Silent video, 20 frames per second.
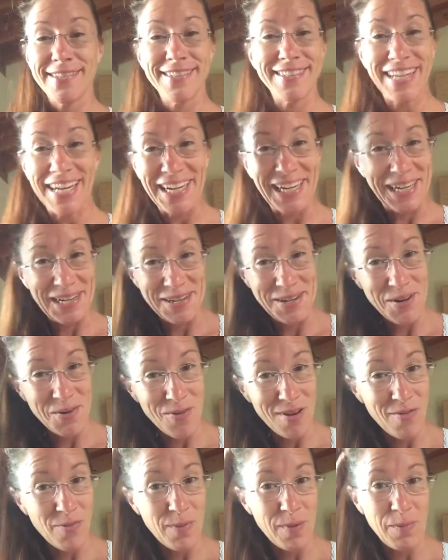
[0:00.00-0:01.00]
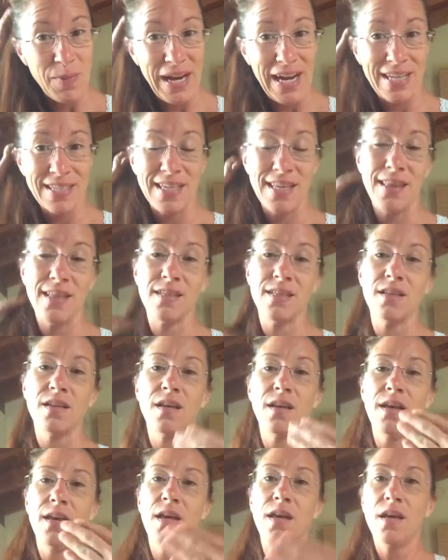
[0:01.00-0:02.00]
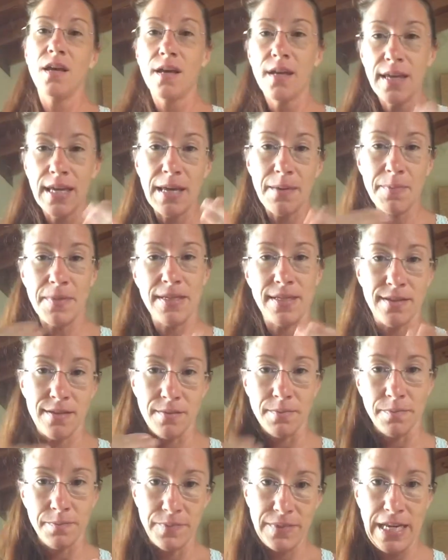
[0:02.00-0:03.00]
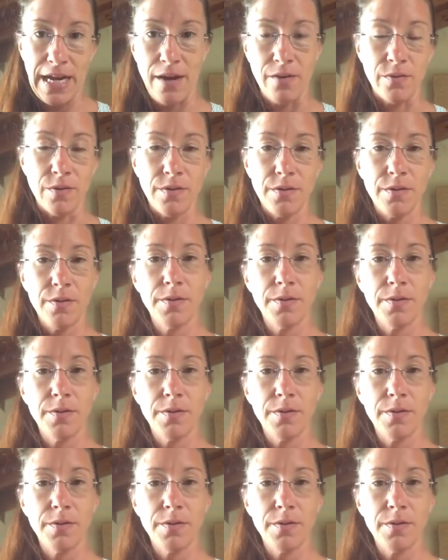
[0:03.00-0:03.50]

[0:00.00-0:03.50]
time, you know, we've been passing this hypnotism down.